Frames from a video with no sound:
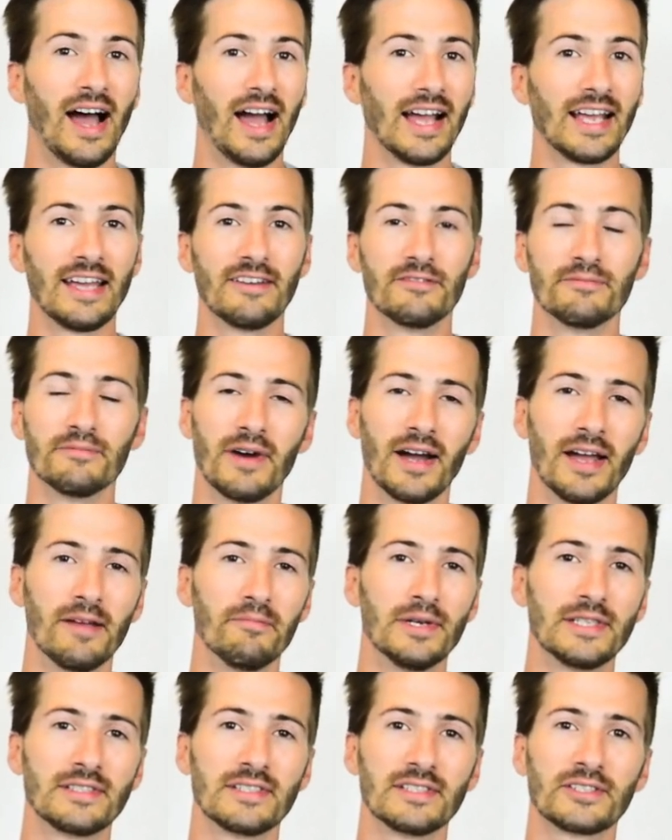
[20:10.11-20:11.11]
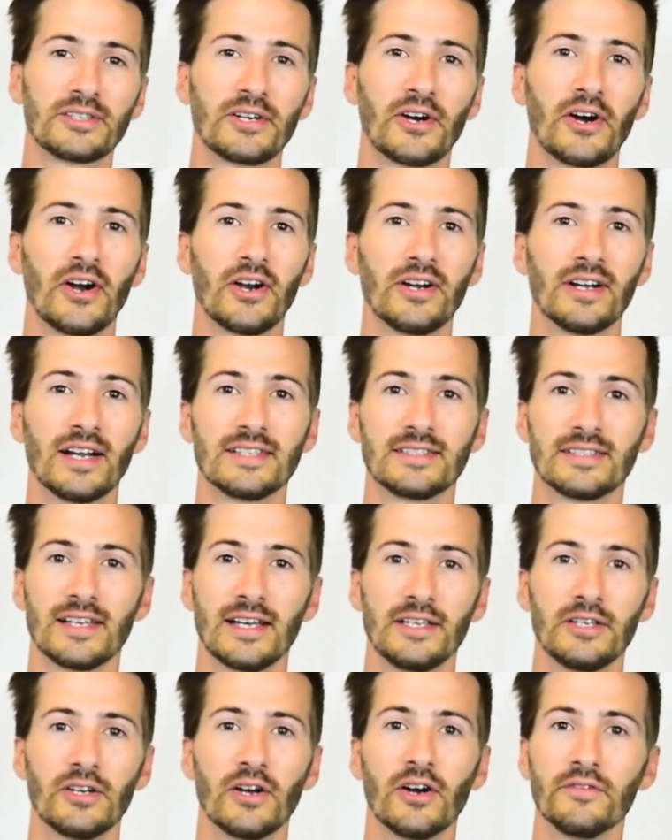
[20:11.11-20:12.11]
I gave him my business card and I
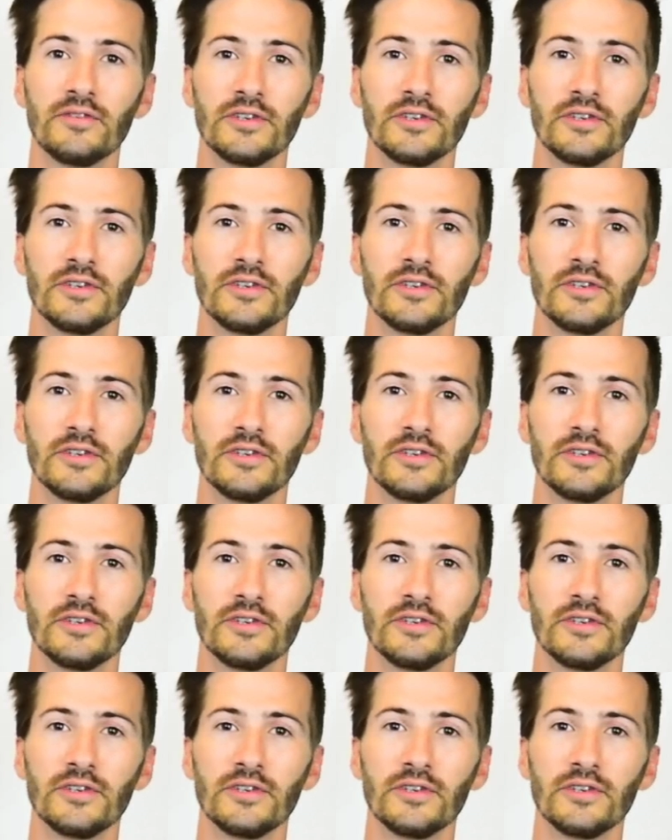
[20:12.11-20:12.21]
said, you know,